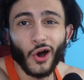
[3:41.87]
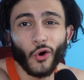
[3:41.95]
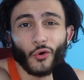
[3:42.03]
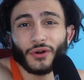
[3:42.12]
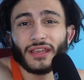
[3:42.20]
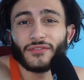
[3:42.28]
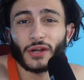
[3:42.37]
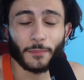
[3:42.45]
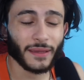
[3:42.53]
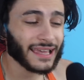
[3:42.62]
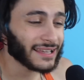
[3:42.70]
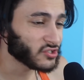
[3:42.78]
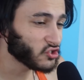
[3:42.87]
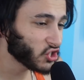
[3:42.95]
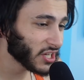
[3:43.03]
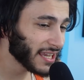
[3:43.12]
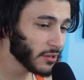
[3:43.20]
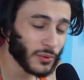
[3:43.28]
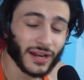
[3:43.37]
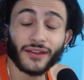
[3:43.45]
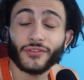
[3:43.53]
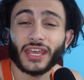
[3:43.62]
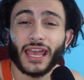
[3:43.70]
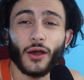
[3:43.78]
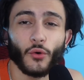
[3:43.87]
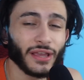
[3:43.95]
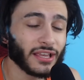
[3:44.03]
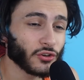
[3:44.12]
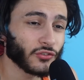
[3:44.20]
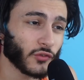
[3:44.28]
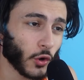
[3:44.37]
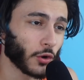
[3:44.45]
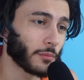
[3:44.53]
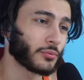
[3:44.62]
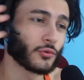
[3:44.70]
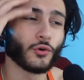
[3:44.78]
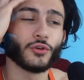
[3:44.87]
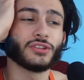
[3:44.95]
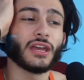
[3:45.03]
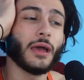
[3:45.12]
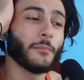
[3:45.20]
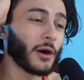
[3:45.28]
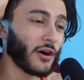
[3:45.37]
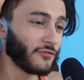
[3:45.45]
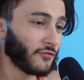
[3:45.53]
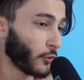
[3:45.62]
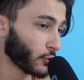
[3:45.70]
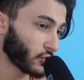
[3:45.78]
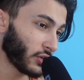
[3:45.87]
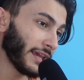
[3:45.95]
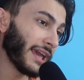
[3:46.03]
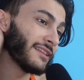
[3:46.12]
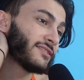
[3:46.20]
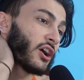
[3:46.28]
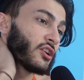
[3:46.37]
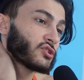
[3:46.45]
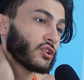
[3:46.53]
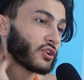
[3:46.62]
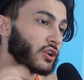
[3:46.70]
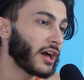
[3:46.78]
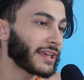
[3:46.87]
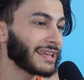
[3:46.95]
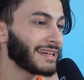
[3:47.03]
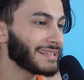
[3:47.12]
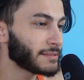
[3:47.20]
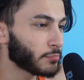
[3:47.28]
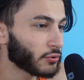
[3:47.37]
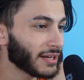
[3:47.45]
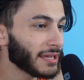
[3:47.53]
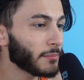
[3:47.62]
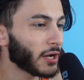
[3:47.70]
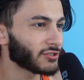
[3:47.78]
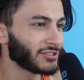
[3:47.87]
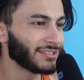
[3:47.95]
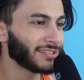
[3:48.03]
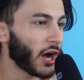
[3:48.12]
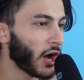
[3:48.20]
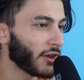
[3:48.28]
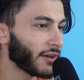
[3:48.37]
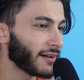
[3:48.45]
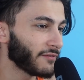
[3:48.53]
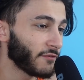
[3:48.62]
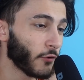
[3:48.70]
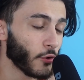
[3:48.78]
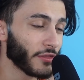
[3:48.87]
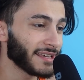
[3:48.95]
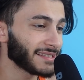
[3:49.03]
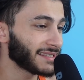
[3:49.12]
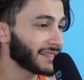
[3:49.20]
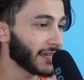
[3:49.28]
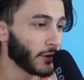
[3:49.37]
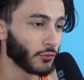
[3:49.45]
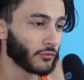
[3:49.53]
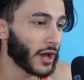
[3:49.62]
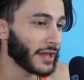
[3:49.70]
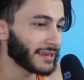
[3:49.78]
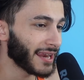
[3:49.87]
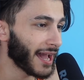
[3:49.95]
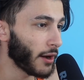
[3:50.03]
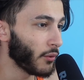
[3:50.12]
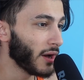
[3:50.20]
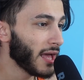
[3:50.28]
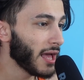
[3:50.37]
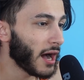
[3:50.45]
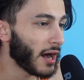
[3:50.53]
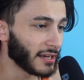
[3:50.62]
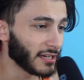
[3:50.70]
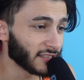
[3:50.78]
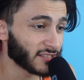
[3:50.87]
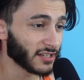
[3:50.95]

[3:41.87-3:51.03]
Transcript: or even a PSG, wherever the hell he could have gone abroad. But unfortunately, it does look like it is pretty much done for this deal right now. It is